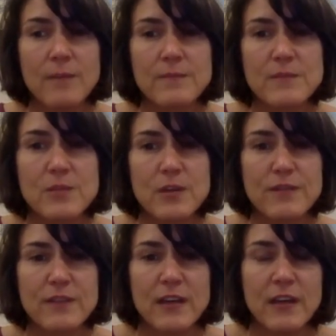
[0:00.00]
sort of
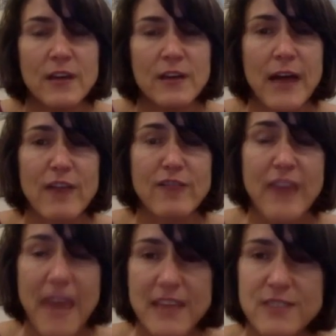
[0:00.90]
have
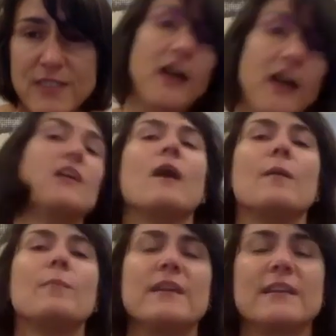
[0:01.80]
case
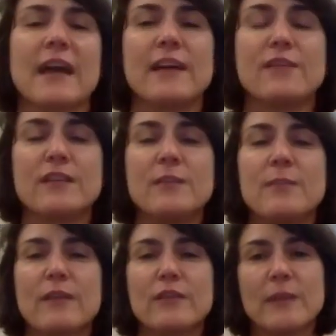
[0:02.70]
follow-up and kind of keep
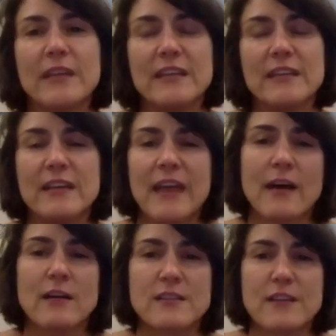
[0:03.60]
everybody
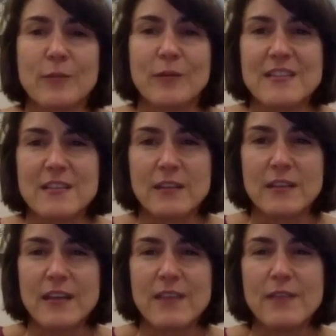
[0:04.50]
in-house. Everybody's in
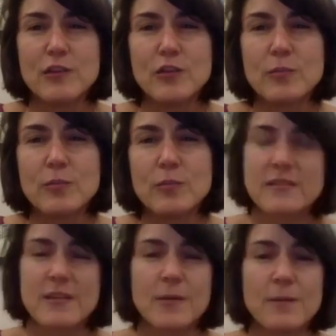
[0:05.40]
the loop.
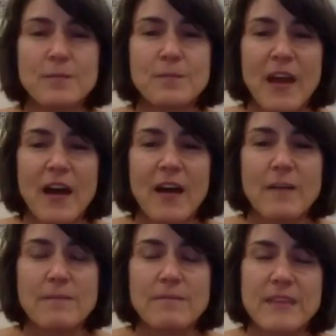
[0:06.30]
So
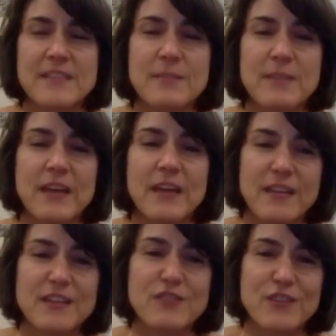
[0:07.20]
that's something I
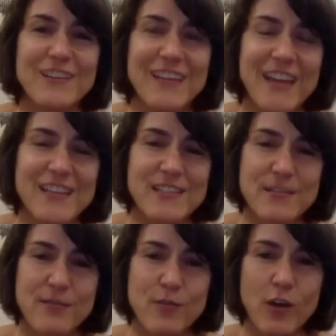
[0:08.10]
think is really
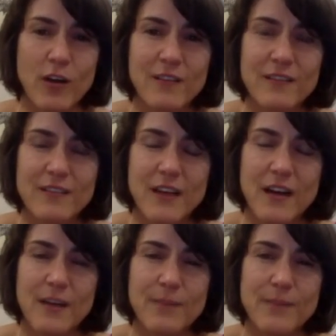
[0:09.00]
nice for
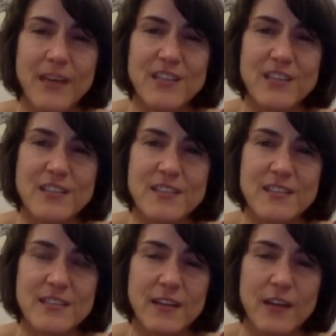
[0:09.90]

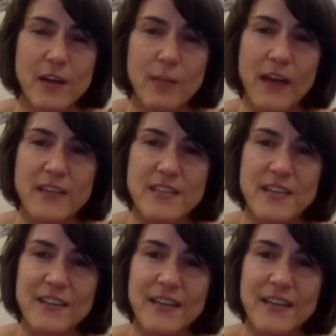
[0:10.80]
patients in our practice at